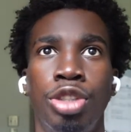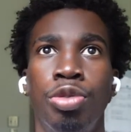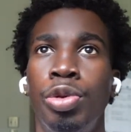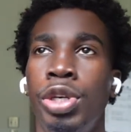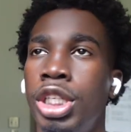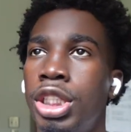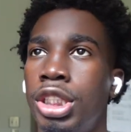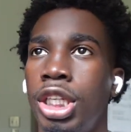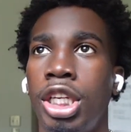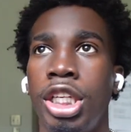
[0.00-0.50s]

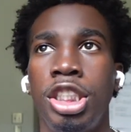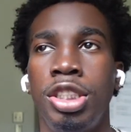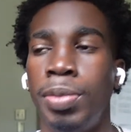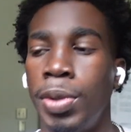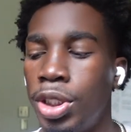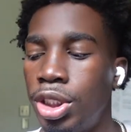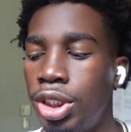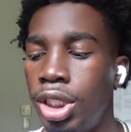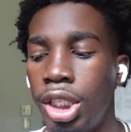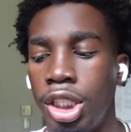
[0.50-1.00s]
We didn't see this
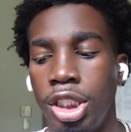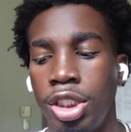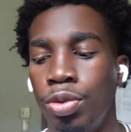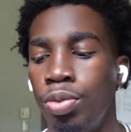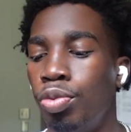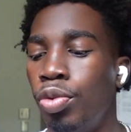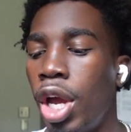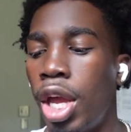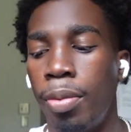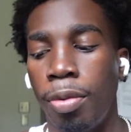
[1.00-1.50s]
bitch titties
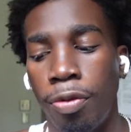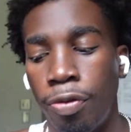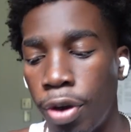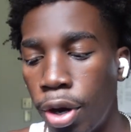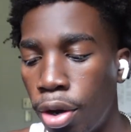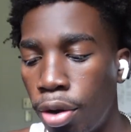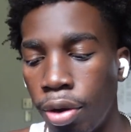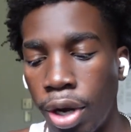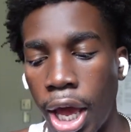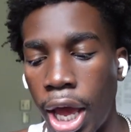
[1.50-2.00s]
way
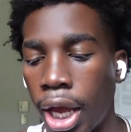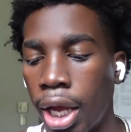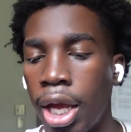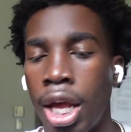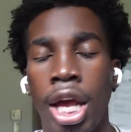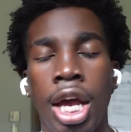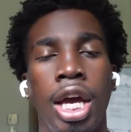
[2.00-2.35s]
before, like.